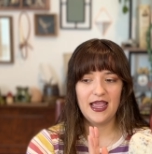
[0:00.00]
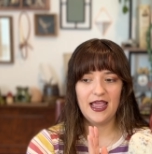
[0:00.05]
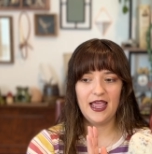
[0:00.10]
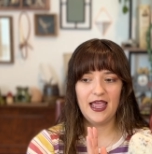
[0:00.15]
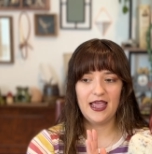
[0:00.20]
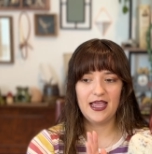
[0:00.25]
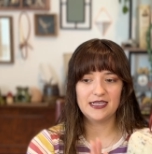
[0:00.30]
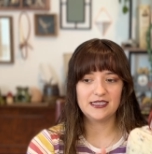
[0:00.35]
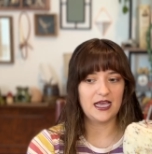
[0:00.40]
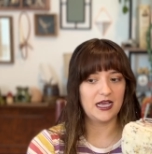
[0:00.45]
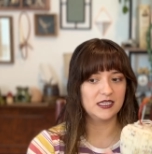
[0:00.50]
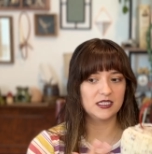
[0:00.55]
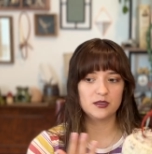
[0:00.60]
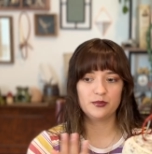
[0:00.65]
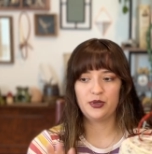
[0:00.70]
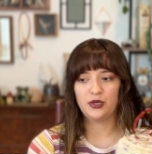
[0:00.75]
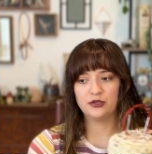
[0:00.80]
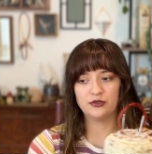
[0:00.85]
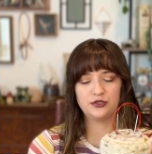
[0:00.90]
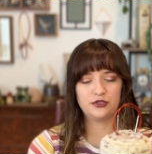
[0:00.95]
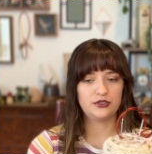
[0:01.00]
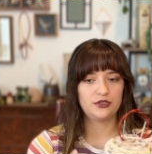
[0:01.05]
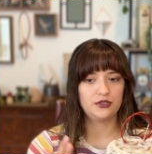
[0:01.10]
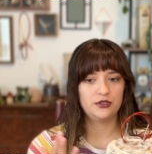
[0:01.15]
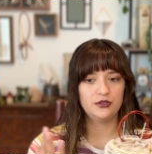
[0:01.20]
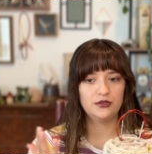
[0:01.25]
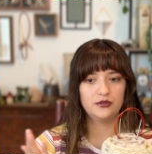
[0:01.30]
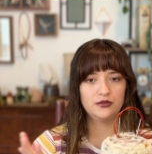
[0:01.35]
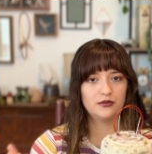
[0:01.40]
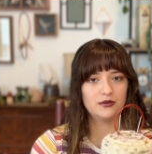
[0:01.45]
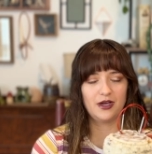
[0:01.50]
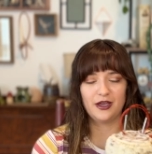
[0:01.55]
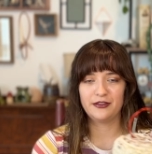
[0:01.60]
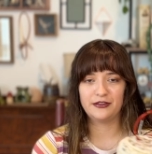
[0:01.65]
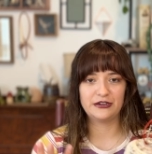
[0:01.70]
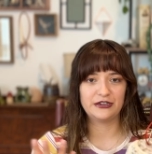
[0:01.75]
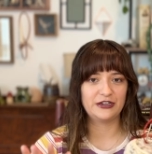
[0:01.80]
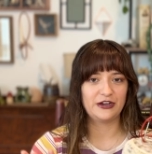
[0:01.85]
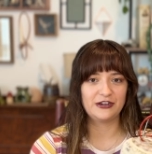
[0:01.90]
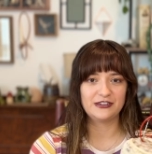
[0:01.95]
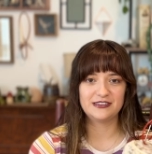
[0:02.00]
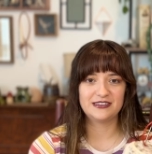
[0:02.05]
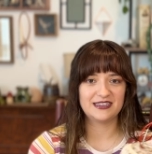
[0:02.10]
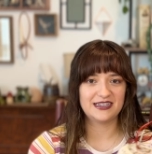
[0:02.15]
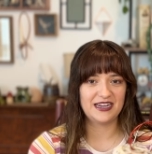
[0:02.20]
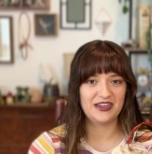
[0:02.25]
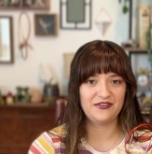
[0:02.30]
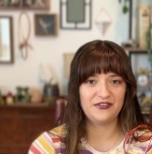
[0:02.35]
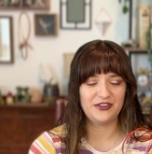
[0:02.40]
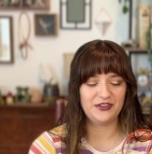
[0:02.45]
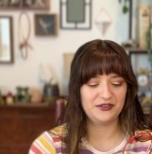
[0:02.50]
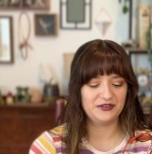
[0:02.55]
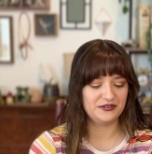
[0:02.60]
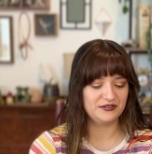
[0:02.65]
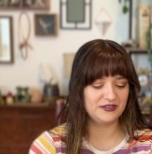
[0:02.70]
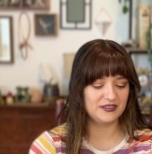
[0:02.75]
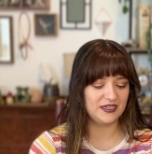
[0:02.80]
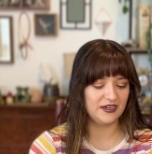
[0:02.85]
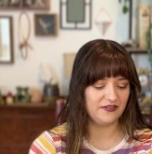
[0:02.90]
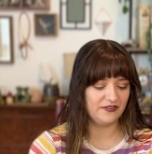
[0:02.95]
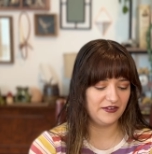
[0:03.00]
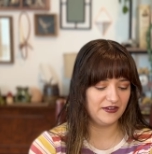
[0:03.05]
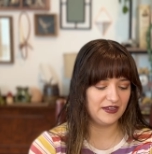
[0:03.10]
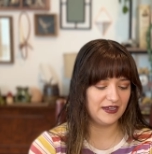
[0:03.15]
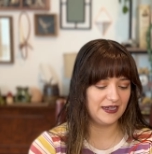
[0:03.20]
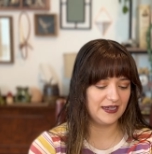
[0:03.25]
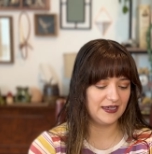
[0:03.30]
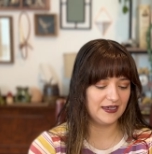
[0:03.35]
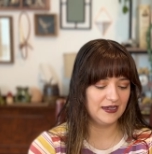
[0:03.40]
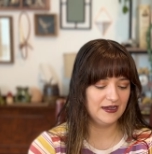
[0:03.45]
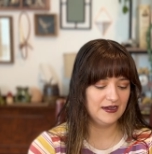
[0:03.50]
as opposed to other yarns that I've used. I feel like